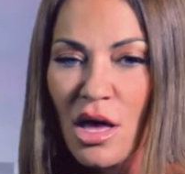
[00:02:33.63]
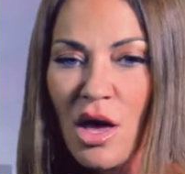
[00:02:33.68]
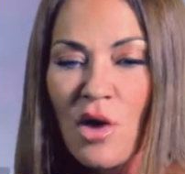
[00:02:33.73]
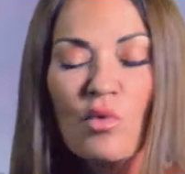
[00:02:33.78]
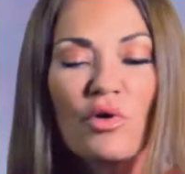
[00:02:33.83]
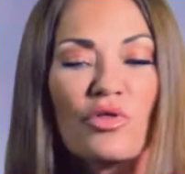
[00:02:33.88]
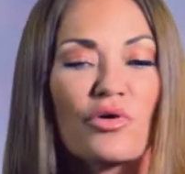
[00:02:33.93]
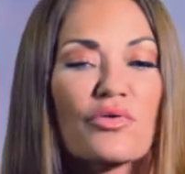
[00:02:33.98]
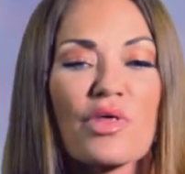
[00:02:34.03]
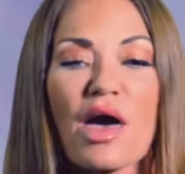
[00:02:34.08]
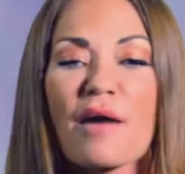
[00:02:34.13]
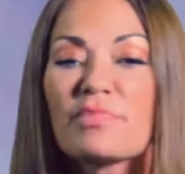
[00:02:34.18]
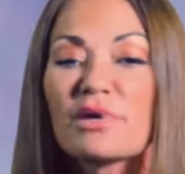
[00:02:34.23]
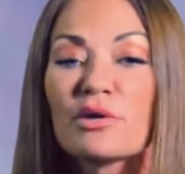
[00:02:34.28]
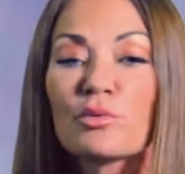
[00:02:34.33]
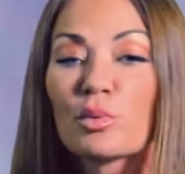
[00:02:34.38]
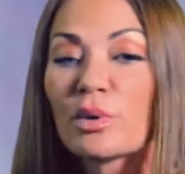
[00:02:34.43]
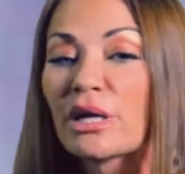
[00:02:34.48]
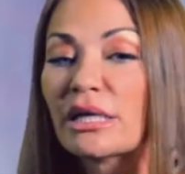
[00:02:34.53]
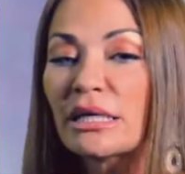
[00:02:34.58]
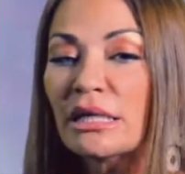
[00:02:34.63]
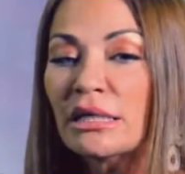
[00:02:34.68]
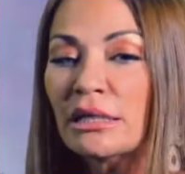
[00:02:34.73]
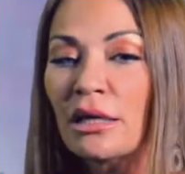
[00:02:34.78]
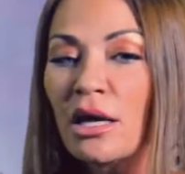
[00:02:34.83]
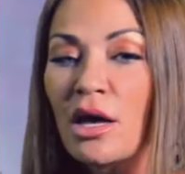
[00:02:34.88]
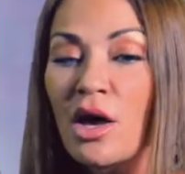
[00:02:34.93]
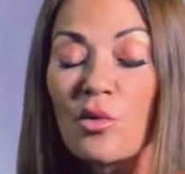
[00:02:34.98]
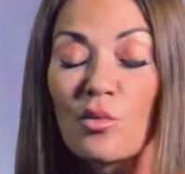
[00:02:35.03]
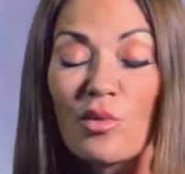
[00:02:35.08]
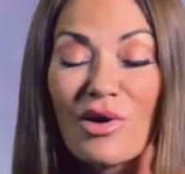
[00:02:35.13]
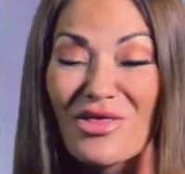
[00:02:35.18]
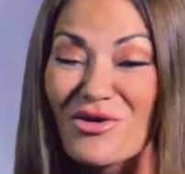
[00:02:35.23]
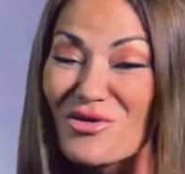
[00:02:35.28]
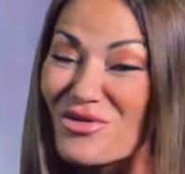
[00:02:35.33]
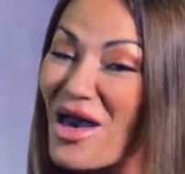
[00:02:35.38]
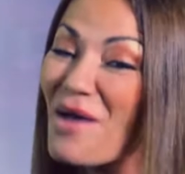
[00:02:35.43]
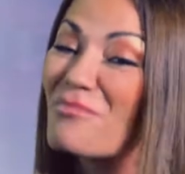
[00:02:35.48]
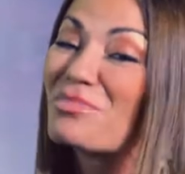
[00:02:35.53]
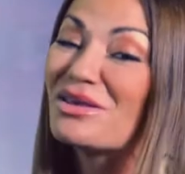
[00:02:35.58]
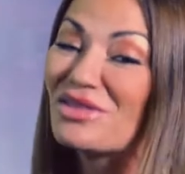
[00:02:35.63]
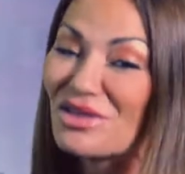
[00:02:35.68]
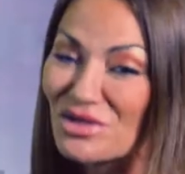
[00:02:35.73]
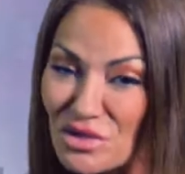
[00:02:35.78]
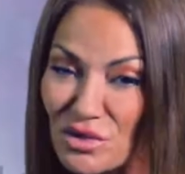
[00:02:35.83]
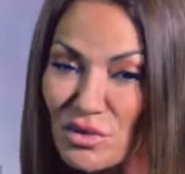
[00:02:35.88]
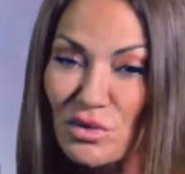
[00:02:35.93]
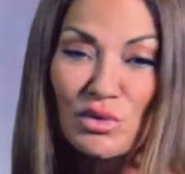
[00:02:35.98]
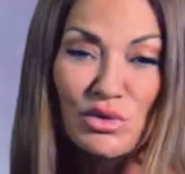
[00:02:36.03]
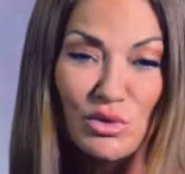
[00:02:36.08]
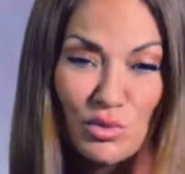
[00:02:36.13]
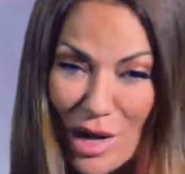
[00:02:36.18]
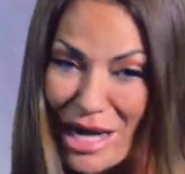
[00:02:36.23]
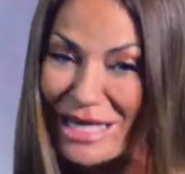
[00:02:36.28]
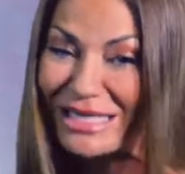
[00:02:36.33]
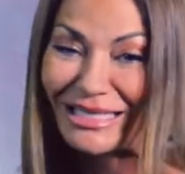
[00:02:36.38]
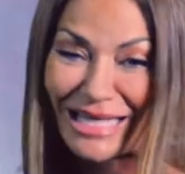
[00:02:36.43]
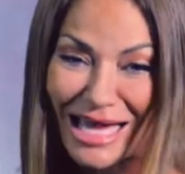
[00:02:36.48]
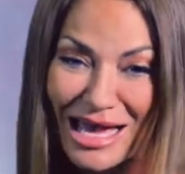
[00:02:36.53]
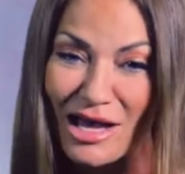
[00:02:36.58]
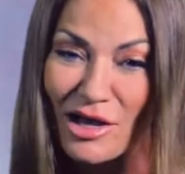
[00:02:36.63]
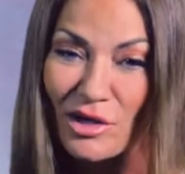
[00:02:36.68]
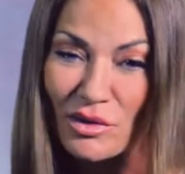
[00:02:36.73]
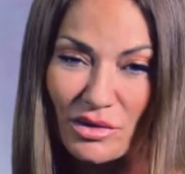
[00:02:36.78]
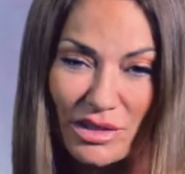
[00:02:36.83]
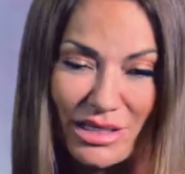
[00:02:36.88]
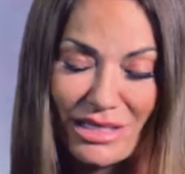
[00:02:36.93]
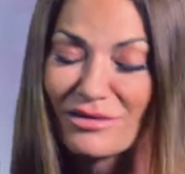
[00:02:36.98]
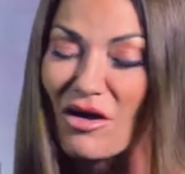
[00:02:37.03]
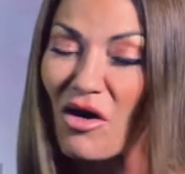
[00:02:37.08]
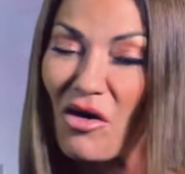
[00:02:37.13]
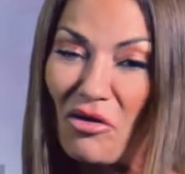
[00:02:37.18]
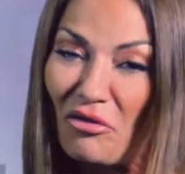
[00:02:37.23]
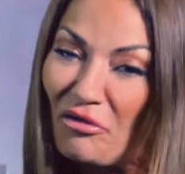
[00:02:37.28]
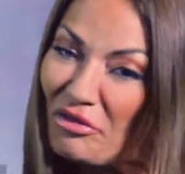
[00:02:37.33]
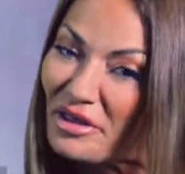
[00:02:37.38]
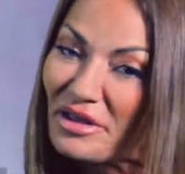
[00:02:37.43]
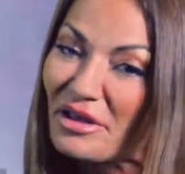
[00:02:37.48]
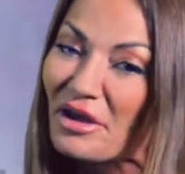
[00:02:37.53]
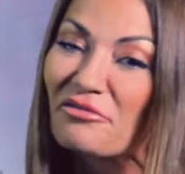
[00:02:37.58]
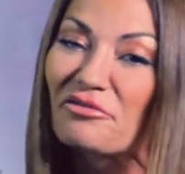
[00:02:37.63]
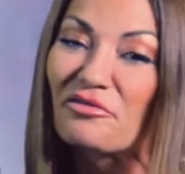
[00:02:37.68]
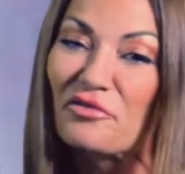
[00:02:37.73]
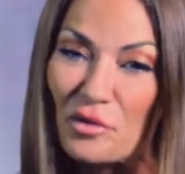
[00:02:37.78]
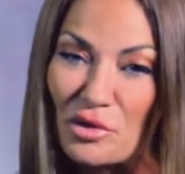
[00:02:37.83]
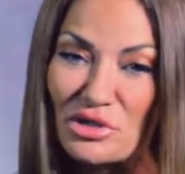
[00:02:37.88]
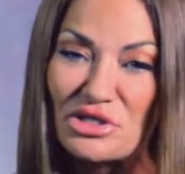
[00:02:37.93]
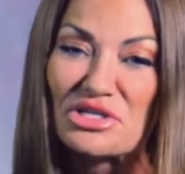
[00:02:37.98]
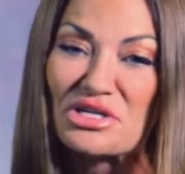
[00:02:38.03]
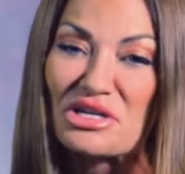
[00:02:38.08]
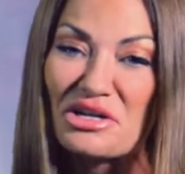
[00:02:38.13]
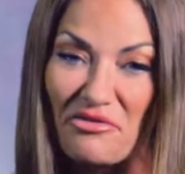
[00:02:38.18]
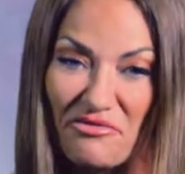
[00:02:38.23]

whether that be reading, whether that be the news right now and all the unfortunate